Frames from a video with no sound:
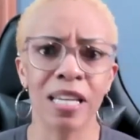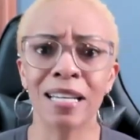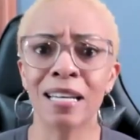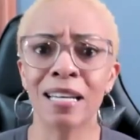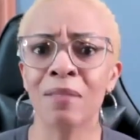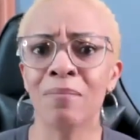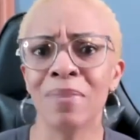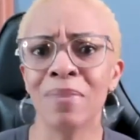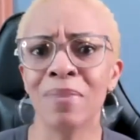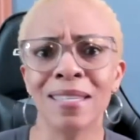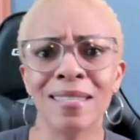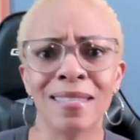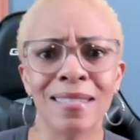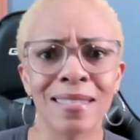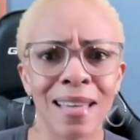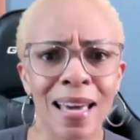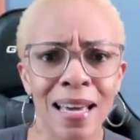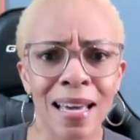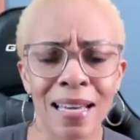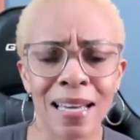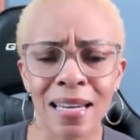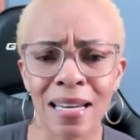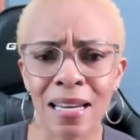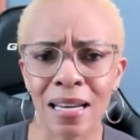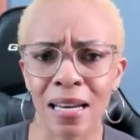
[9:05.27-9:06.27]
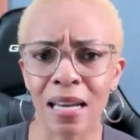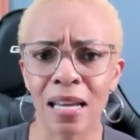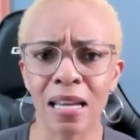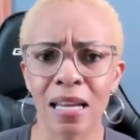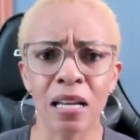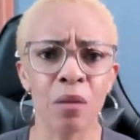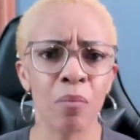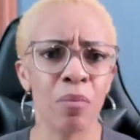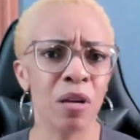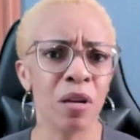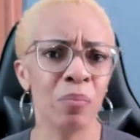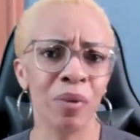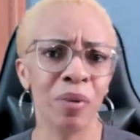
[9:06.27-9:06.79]
it can be skating, it
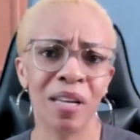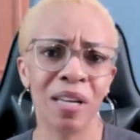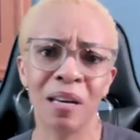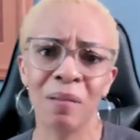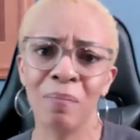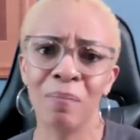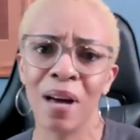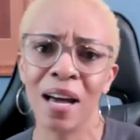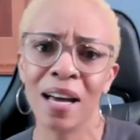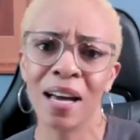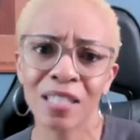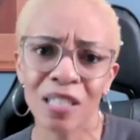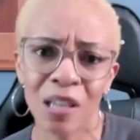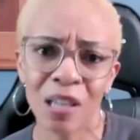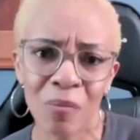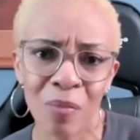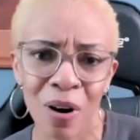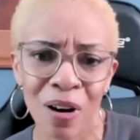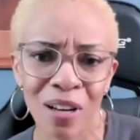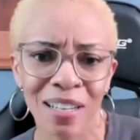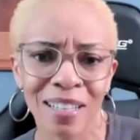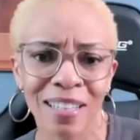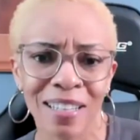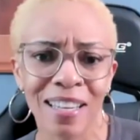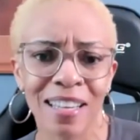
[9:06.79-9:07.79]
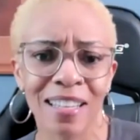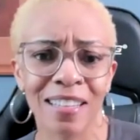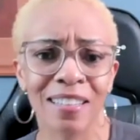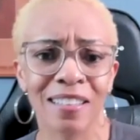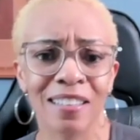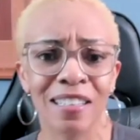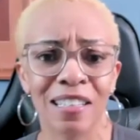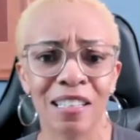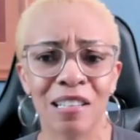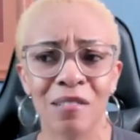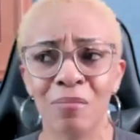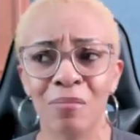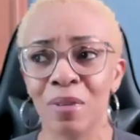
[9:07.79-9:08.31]
can be playing basketball together,
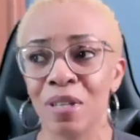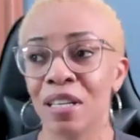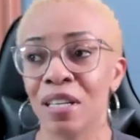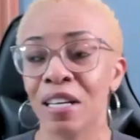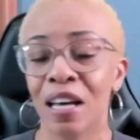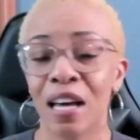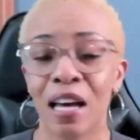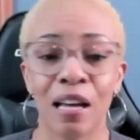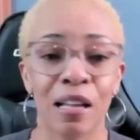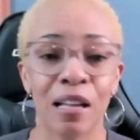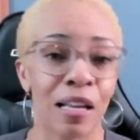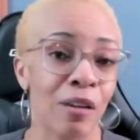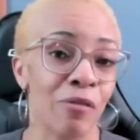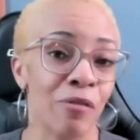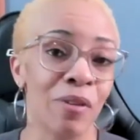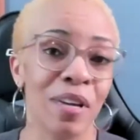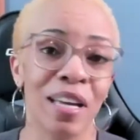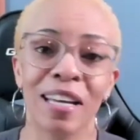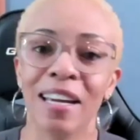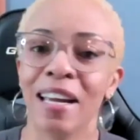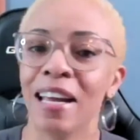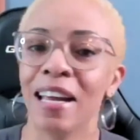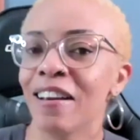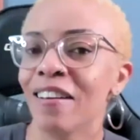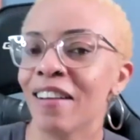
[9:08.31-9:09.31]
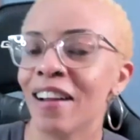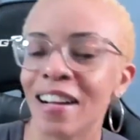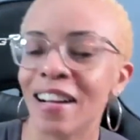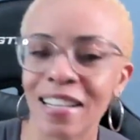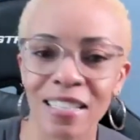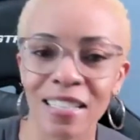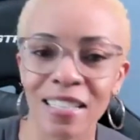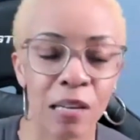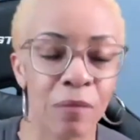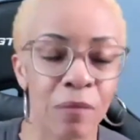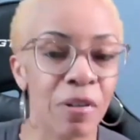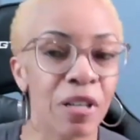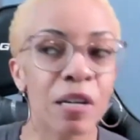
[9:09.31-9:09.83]
it could be like we had an air hockey
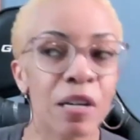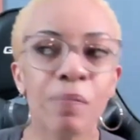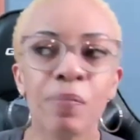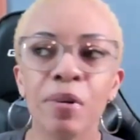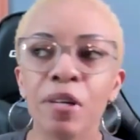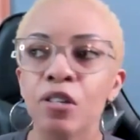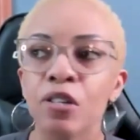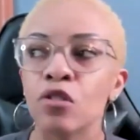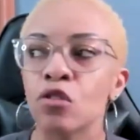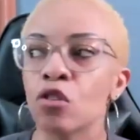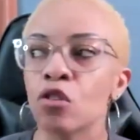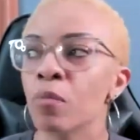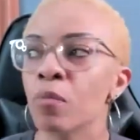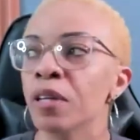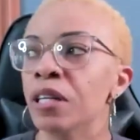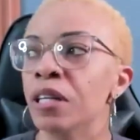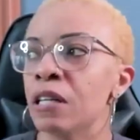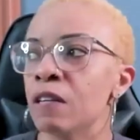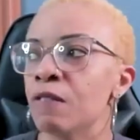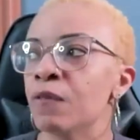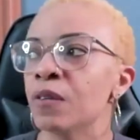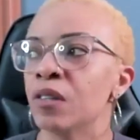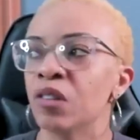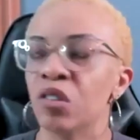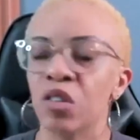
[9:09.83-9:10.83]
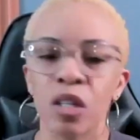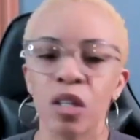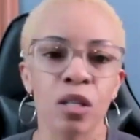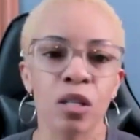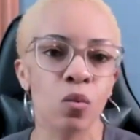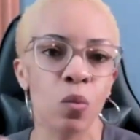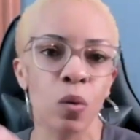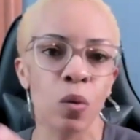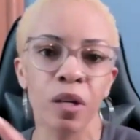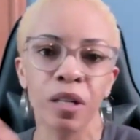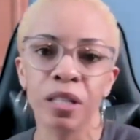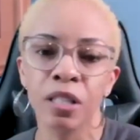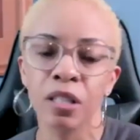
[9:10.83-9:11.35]
team, it could be so many different things,
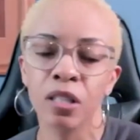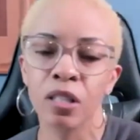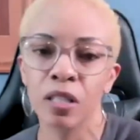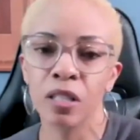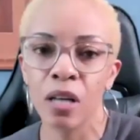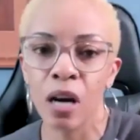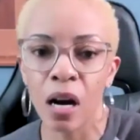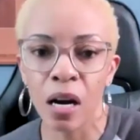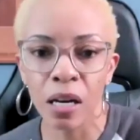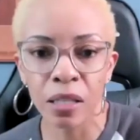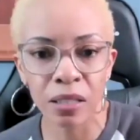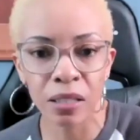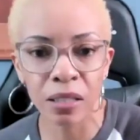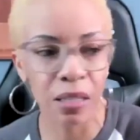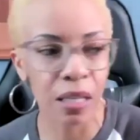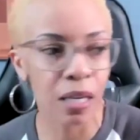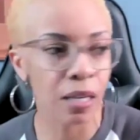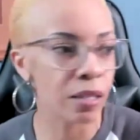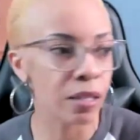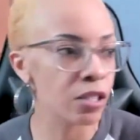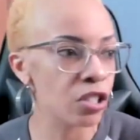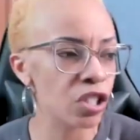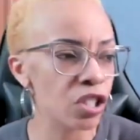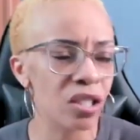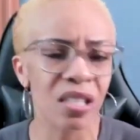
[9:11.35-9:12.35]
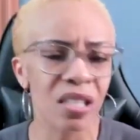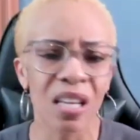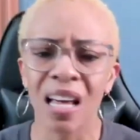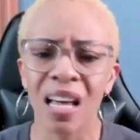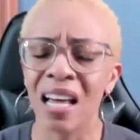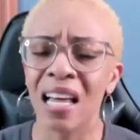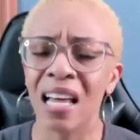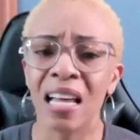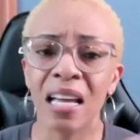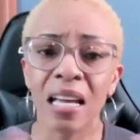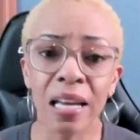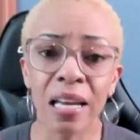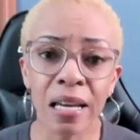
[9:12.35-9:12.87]
working in the yard together, just
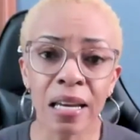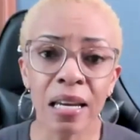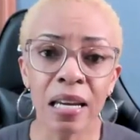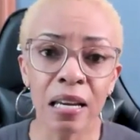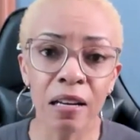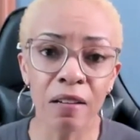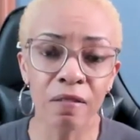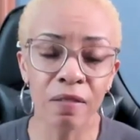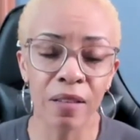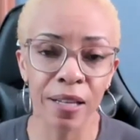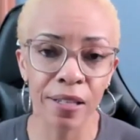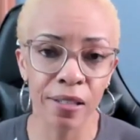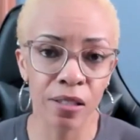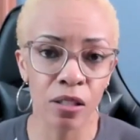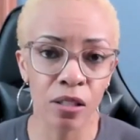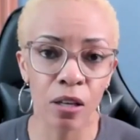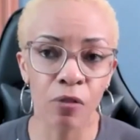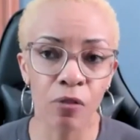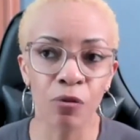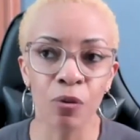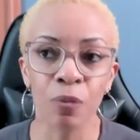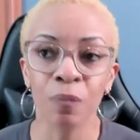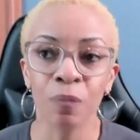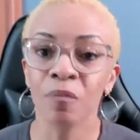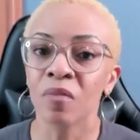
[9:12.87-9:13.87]
any of that stuff,